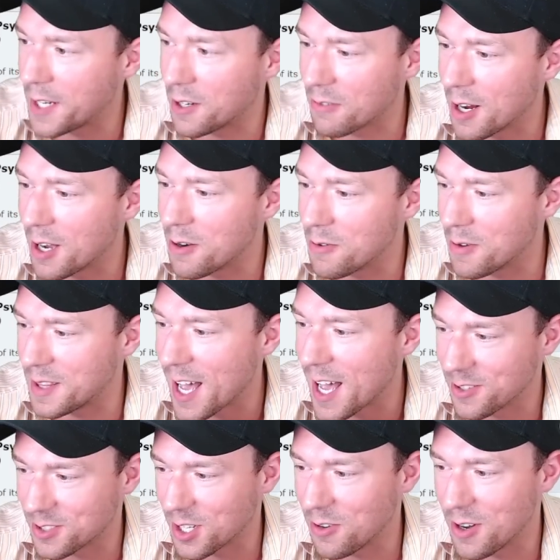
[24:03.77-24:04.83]
figure out what the
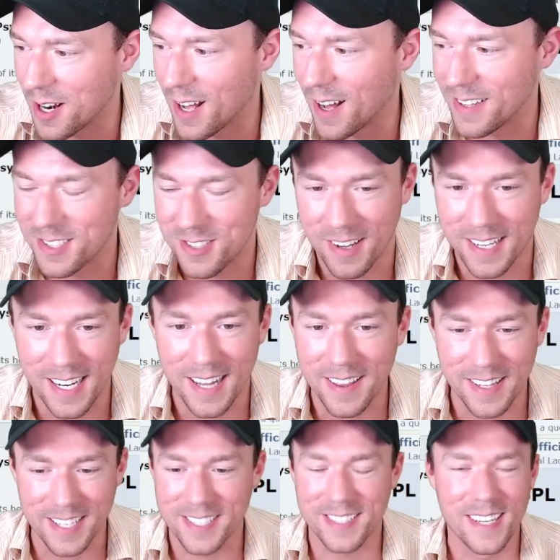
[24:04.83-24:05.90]
hell's going on, so I can
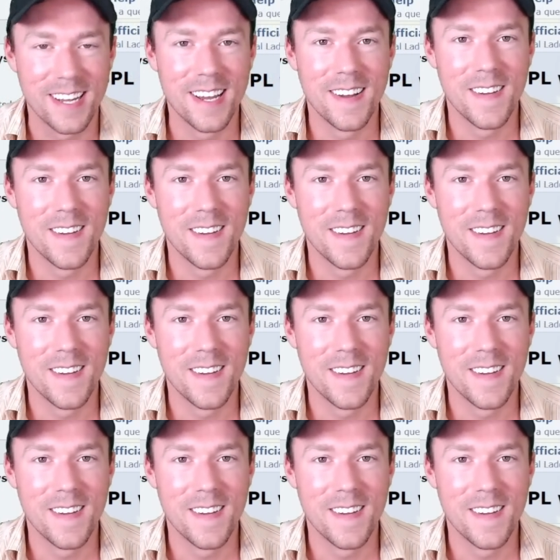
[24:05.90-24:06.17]
at least